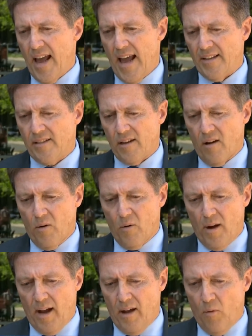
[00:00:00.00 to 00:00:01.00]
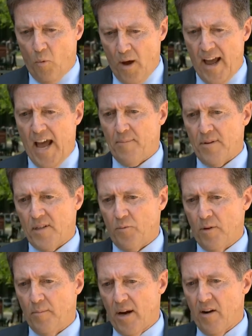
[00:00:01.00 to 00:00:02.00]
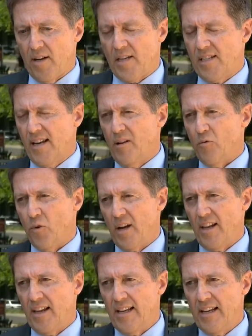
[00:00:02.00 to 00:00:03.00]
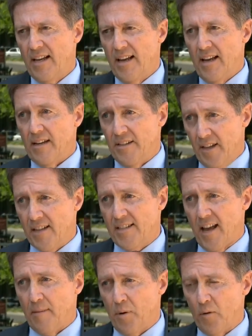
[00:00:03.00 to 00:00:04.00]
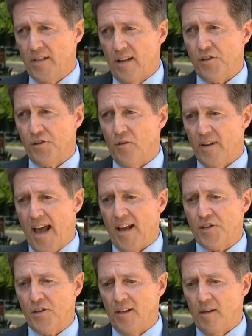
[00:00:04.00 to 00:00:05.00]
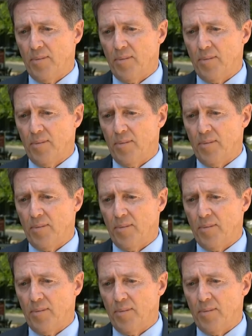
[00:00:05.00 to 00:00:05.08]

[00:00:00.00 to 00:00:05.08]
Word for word: And so uh, what happens with Bera's seat really does have potential national